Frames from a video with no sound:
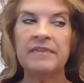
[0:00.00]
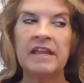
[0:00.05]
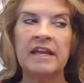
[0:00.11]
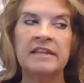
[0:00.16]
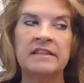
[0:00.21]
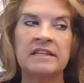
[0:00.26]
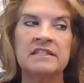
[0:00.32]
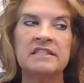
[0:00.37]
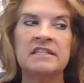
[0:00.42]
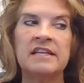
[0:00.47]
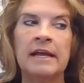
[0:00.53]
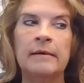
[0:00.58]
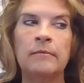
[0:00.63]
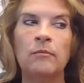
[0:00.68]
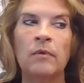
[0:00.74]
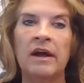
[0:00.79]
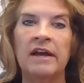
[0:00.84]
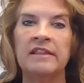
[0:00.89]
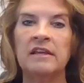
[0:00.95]
in the
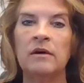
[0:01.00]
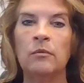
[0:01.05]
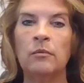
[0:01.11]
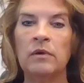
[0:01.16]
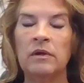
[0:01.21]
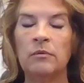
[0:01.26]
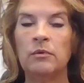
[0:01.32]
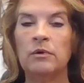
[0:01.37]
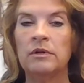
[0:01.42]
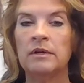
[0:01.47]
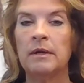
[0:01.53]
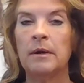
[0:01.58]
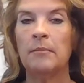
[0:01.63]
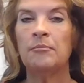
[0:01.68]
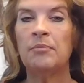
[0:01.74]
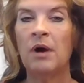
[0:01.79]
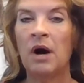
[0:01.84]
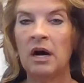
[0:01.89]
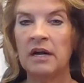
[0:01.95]
same way that we would
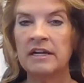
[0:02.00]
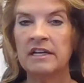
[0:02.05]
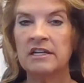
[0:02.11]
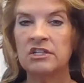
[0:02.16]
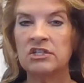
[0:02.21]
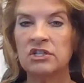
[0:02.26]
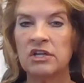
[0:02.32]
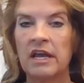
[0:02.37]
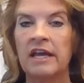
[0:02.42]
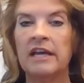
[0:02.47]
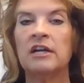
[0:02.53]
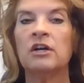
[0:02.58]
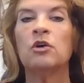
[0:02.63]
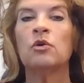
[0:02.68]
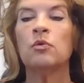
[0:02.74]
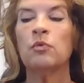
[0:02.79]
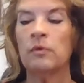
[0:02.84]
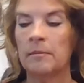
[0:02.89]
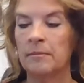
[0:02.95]
punish a
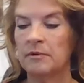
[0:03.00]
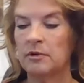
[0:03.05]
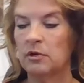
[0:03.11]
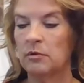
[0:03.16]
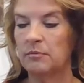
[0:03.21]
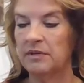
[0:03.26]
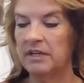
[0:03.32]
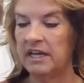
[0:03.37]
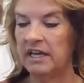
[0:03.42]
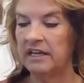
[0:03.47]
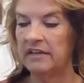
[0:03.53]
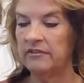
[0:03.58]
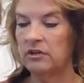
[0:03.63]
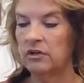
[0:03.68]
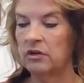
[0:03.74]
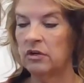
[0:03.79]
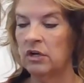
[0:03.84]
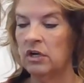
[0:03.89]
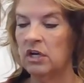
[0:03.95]
criminal
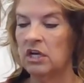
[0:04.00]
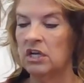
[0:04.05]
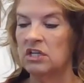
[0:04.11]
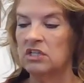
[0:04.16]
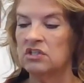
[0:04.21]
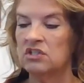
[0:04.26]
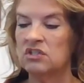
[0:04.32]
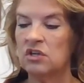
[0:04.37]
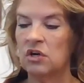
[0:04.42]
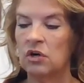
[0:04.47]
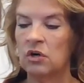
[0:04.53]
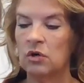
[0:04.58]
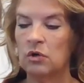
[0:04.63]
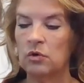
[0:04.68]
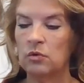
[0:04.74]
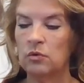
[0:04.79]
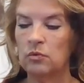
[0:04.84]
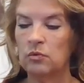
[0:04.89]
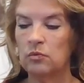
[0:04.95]
behavior.
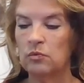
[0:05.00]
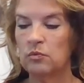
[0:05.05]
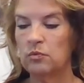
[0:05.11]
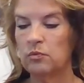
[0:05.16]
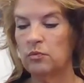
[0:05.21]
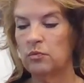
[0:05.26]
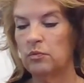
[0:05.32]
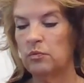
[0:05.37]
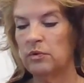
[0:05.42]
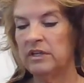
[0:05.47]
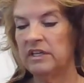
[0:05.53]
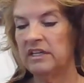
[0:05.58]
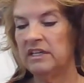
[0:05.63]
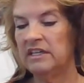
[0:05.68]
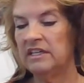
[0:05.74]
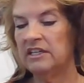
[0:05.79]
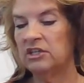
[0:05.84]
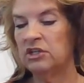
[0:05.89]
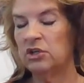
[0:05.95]
So
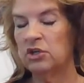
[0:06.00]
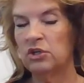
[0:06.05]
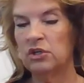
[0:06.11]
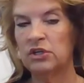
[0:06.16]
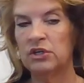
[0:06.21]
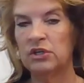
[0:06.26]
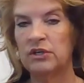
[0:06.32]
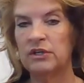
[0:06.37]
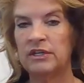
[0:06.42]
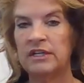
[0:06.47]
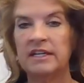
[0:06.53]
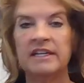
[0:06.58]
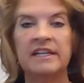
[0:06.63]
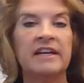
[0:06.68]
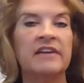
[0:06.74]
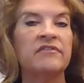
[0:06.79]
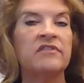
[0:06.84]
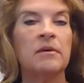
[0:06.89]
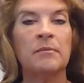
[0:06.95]
we could
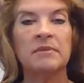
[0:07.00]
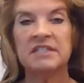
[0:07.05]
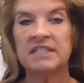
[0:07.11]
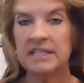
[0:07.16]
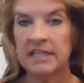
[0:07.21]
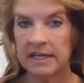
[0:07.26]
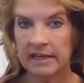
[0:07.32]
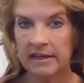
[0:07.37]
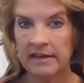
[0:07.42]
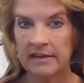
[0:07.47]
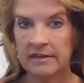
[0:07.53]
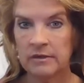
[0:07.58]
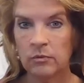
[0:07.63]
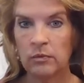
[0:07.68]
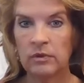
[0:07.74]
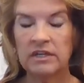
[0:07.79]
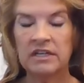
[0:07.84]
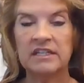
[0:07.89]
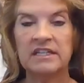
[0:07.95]
give them a ticket,
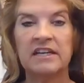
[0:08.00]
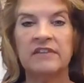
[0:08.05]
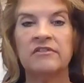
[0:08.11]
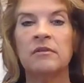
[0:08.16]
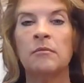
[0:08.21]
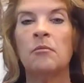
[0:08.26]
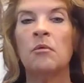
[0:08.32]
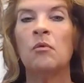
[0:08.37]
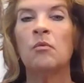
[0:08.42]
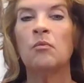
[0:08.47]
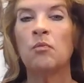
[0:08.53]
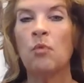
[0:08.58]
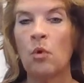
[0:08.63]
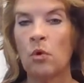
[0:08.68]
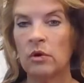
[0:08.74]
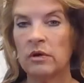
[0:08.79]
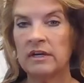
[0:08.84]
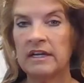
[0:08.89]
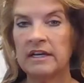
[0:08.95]
we could give them a
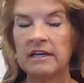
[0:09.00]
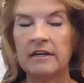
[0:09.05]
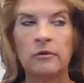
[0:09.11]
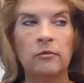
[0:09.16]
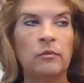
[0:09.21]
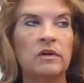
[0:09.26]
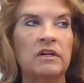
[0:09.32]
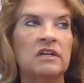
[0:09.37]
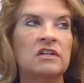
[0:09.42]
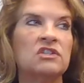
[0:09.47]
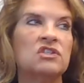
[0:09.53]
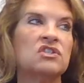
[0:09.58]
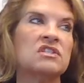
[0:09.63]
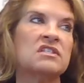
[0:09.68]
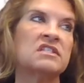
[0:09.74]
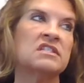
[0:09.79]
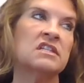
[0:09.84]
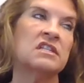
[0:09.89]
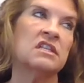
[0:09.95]
warning, we could
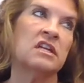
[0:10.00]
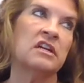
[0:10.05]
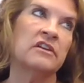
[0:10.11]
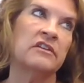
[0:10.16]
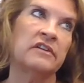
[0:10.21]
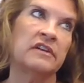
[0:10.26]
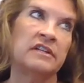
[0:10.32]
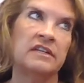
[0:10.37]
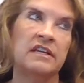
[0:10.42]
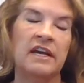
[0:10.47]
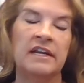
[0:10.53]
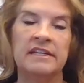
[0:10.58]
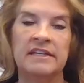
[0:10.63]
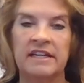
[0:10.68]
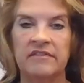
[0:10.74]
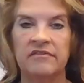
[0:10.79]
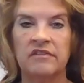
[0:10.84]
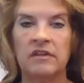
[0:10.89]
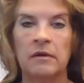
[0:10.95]
just sit there and
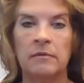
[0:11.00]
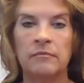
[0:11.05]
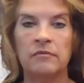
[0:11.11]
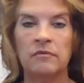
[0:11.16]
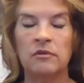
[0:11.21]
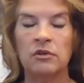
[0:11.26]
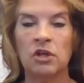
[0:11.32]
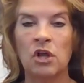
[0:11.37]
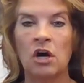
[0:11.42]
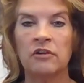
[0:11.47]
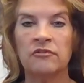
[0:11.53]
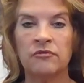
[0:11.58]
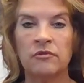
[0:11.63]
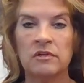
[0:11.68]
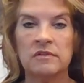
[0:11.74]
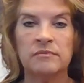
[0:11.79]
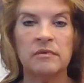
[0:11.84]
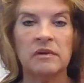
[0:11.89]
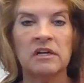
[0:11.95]
give them, law
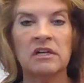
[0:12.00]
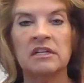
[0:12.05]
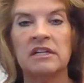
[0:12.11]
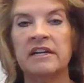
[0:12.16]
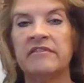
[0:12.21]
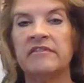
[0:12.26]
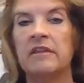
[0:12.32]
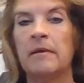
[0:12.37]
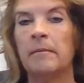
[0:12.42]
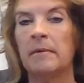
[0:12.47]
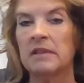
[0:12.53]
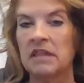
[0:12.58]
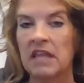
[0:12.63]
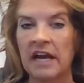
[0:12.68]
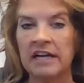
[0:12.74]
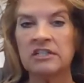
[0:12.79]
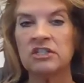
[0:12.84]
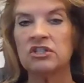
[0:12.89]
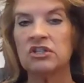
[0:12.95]
enforcement could give them a
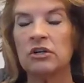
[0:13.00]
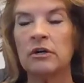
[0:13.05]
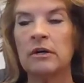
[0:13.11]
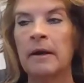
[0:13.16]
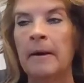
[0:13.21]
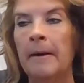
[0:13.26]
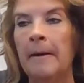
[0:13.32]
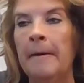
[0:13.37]
lecture.